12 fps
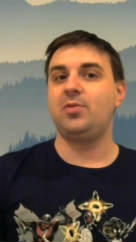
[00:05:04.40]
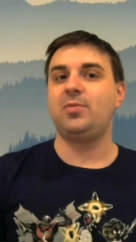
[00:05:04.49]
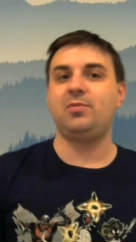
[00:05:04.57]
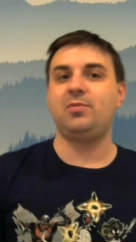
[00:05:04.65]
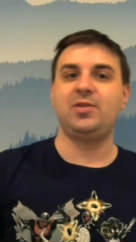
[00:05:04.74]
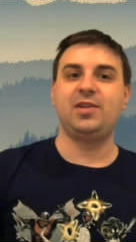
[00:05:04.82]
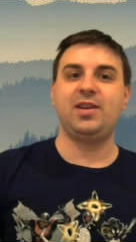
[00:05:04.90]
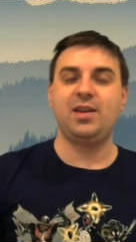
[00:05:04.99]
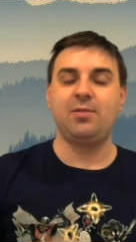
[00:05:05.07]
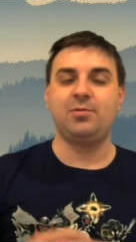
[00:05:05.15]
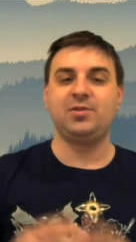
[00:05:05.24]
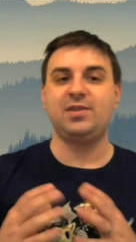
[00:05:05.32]
moment when they,
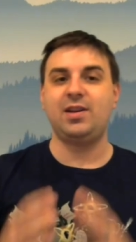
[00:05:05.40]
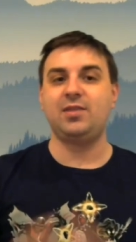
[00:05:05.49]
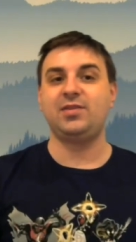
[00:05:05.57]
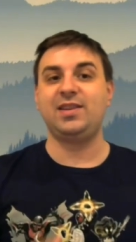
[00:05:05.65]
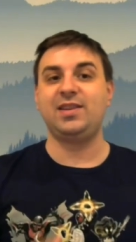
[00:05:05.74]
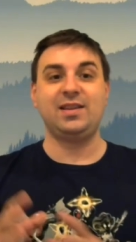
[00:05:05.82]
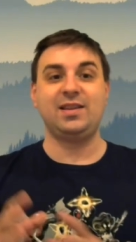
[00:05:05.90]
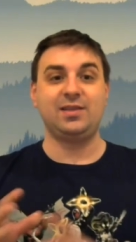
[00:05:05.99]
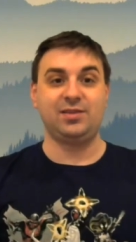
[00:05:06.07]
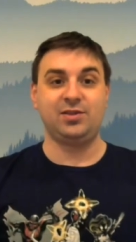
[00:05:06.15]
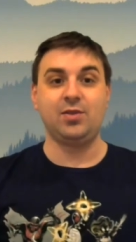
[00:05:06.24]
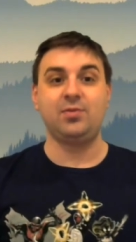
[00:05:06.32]
it was announced that
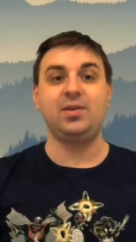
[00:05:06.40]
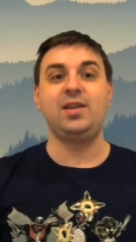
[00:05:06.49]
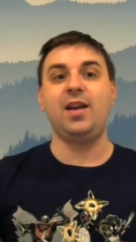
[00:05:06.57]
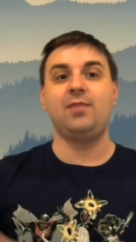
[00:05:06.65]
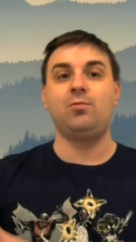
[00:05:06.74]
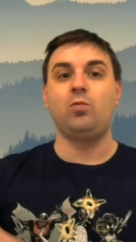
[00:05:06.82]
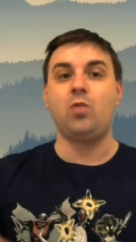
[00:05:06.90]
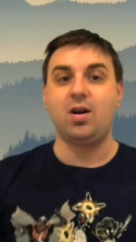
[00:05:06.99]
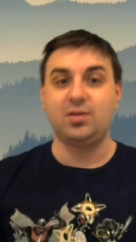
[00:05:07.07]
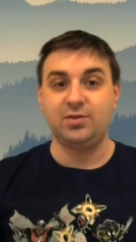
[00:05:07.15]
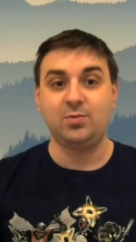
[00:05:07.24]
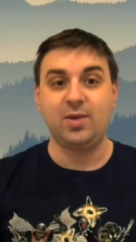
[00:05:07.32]
Sony had
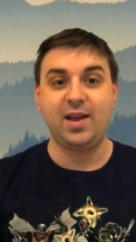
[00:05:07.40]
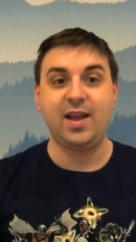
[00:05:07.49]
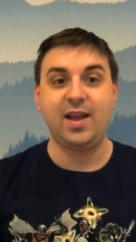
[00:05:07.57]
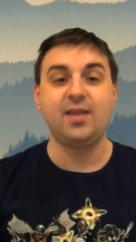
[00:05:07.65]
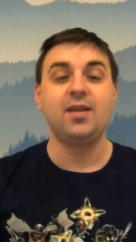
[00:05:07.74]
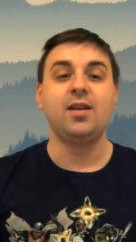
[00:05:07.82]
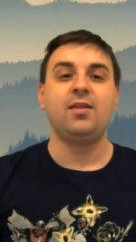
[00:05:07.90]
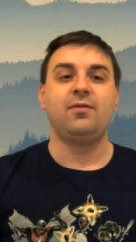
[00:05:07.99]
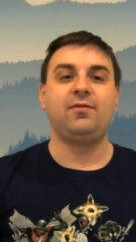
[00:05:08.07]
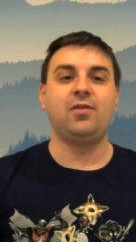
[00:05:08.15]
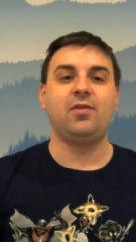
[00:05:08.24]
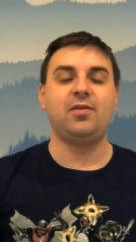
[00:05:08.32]
walked away
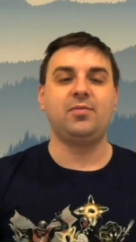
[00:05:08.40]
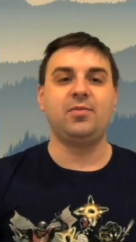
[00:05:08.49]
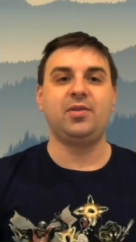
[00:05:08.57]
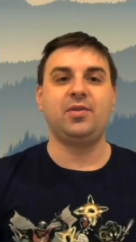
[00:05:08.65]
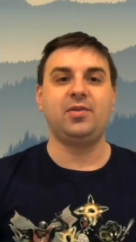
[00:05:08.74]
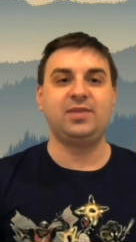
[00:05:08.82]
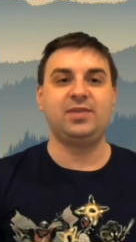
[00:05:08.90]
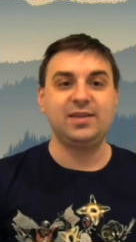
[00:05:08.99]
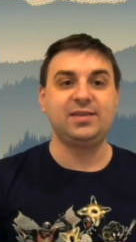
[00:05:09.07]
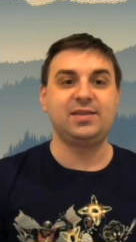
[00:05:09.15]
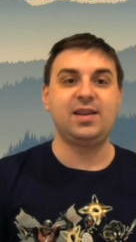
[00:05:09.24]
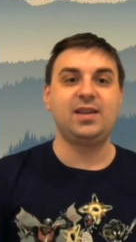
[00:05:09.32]
from
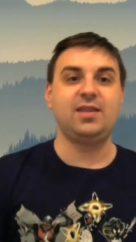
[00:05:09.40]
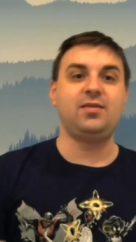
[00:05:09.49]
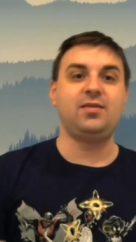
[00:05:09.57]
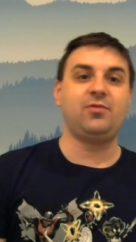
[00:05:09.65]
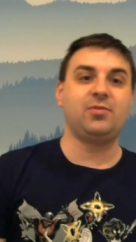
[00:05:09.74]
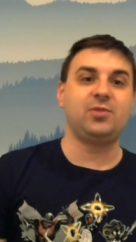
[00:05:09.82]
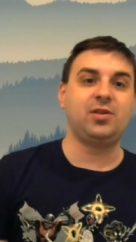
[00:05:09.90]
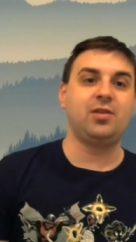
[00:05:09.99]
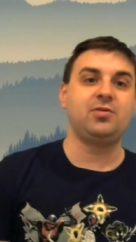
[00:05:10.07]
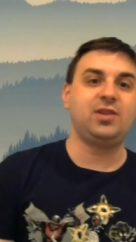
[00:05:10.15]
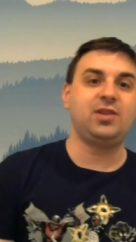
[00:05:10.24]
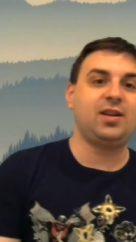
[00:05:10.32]
Disney, from the
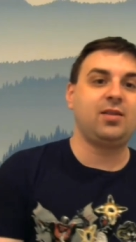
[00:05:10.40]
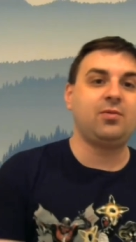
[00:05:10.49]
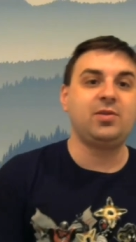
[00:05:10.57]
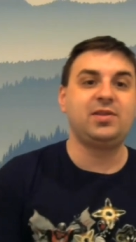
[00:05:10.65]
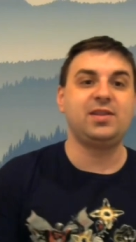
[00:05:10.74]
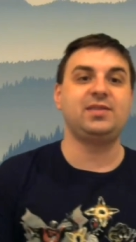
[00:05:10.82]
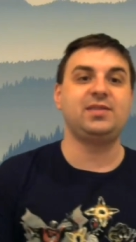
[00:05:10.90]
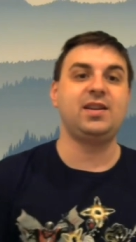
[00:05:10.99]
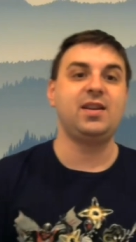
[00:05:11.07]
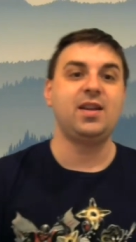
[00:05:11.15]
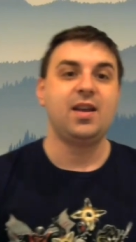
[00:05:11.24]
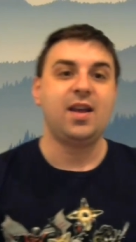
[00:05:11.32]
negotiating with
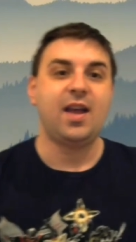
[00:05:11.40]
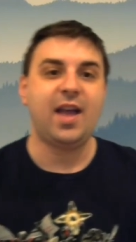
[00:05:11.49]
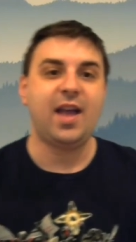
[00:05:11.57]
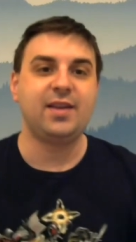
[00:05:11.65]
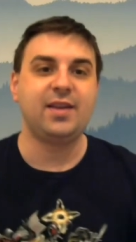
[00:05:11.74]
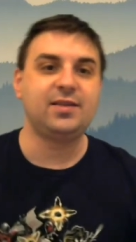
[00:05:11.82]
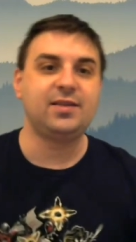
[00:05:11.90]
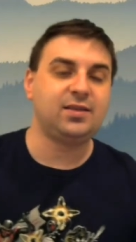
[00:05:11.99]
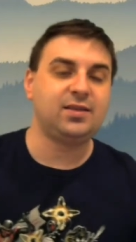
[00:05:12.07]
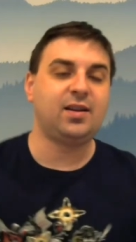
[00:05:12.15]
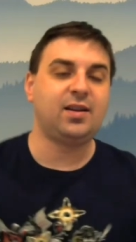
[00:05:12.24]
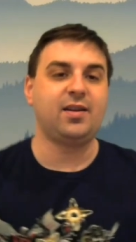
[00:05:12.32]
Disney,
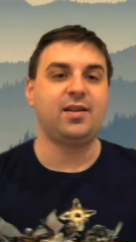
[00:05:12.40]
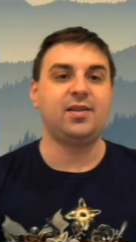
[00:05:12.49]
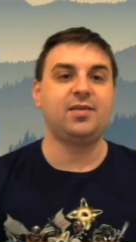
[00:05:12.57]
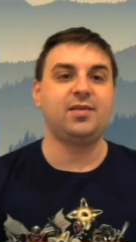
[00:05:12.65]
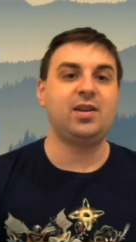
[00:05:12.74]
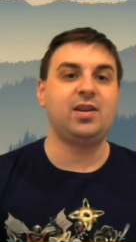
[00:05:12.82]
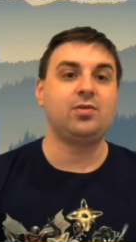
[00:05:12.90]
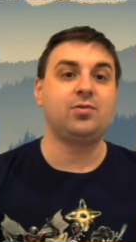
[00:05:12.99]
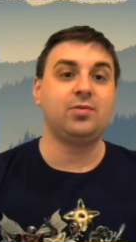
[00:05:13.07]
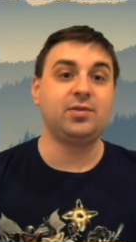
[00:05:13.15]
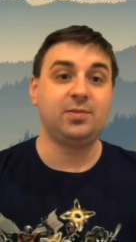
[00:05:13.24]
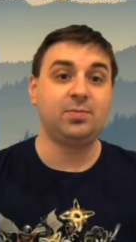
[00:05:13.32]
and uh, they're
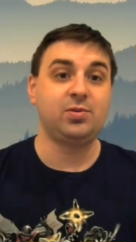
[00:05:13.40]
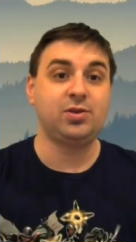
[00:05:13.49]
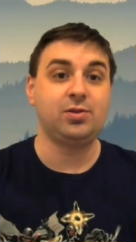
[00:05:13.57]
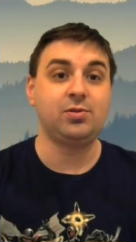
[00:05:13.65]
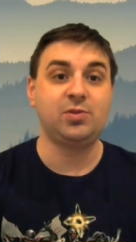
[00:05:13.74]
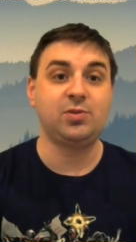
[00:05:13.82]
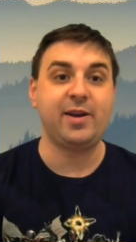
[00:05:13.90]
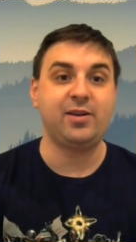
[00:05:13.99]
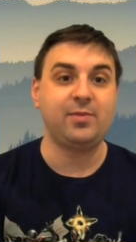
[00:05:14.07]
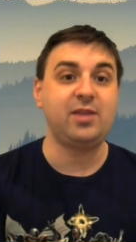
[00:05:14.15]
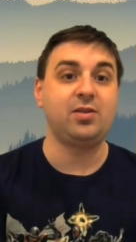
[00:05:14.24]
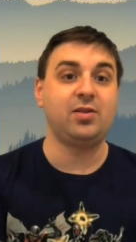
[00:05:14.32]
going to pursue
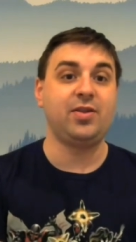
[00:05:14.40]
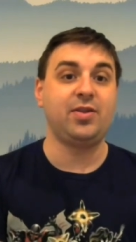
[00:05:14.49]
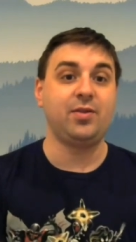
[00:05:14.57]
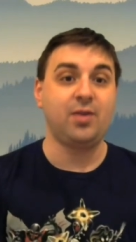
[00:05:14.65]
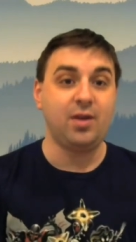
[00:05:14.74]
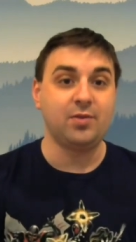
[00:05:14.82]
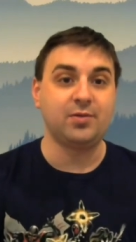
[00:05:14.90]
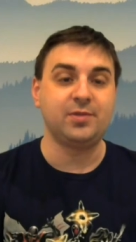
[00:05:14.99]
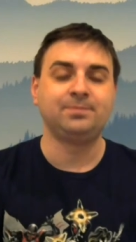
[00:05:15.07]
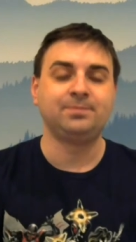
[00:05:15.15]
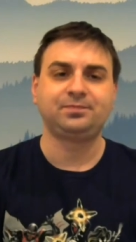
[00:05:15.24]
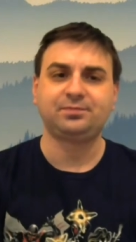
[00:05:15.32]
Spider-Man on their own.